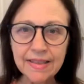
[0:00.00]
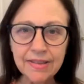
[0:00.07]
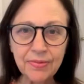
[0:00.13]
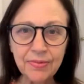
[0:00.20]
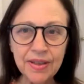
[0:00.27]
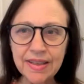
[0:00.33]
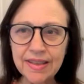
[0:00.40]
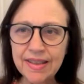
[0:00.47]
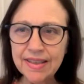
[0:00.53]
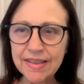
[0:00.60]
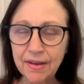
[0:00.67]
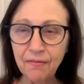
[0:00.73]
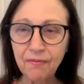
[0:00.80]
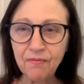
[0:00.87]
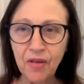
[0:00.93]
This
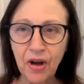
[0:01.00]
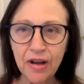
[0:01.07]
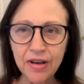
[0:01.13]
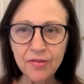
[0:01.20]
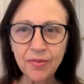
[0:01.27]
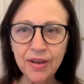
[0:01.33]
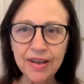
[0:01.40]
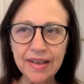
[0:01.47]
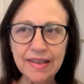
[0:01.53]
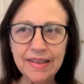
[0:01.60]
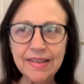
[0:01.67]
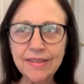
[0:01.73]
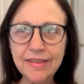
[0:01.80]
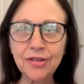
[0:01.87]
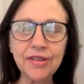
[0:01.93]
one is a fun
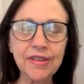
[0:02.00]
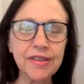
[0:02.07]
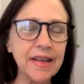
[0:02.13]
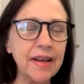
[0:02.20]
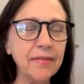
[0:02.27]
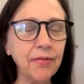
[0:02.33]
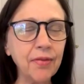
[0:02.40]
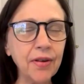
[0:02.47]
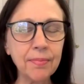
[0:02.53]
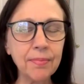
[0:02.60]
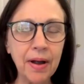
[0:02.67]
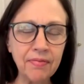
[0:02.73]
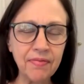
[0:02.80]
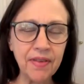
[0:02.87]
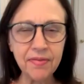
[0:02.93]
one. Sort of
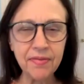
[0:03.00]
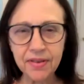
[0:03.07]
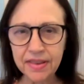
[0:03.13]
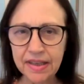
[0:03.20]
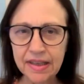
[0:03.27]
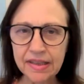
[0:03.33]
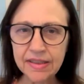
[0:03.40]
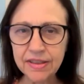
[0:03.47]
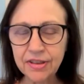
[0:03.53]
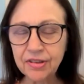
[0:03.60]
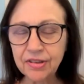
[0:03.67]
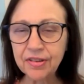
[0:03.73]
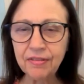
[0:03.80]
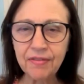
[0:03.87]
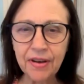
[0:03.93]
saved one of my favorite
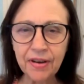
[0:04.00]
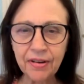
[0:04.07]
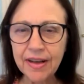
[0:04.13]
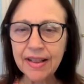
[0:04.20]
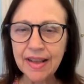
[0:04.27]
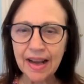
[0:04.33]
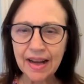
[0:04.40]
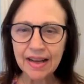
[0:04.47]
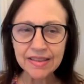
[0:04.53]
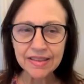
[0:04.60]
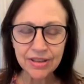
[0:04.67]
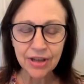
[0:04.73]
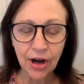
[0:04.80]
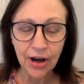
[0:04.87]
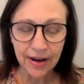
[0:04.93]
things till the very
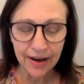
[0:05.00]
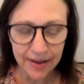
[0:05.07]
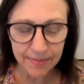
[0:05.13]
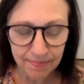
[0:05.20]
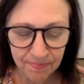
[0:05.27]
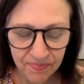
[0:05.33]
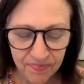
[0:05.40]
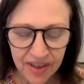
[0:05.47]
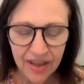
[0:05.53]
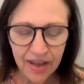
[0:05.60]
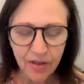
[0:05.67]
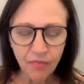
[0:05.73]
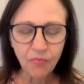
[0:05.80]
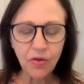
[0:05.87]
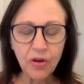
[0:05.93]
last time.
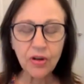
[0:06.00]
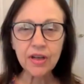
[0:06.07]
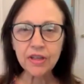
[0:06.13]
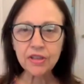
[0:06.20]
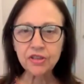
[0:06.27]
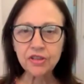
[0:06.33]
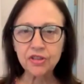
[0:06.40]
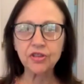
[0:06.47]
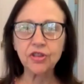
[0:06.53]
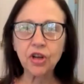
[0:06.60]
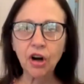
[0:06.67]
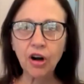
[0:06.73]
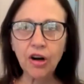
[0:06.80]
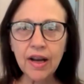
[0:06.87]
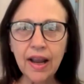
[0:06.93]
We're going to
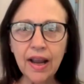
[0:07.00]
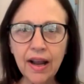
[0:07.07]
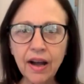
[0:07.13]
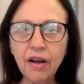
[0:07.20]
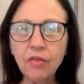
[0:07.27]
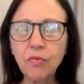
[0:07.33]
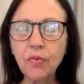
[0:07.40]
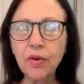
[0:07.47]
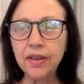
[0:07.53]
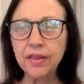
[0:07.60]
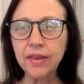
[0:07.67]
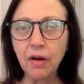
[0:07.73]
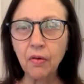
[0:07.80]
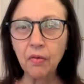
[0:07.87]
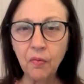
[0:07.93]
start
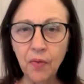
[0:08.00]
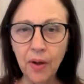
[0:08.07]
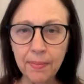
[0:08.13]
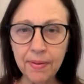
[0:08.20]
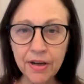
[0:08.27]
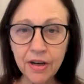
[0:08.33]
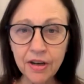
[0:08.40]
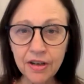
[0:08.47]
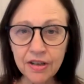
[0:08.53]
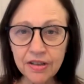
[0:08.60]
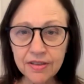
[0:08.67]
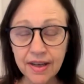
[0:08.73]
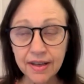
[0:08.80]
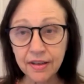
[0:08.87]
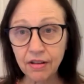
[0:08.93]
out with
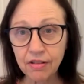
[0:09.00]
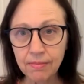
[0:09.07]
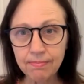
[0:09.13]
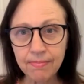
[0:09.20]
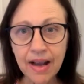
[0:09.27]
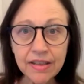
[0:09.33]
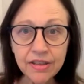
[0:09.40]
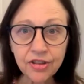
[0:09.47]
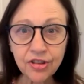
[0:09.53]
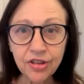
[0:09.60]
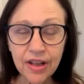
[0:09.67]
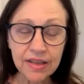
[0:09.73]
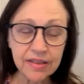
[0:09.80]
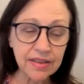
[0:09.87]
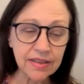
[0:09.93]
webinars. I call them
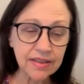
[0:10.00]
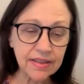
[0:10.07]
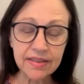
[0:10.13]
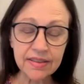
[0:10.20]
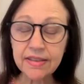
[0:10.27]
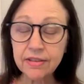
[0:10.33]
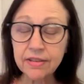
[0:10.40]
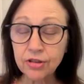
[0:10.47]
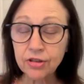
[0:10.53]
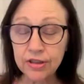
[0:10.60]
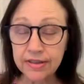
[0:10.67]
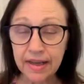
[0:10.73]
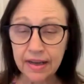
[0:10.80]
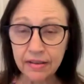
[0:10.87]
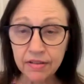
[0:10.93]
master classes because they
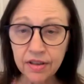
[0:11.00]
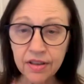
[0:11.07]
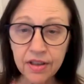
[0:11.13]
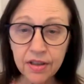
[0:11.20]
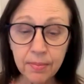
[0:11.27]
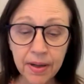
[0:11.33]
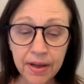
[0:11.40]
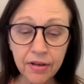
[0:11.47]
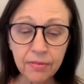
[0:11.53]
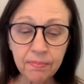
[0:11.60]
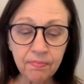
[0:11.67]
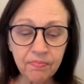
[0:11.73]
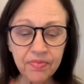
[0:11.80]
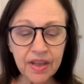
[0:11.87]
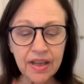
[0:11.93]
sort of sound a little
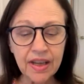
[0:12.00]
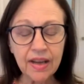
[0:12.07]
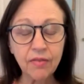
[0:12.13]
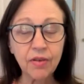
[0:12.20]
better.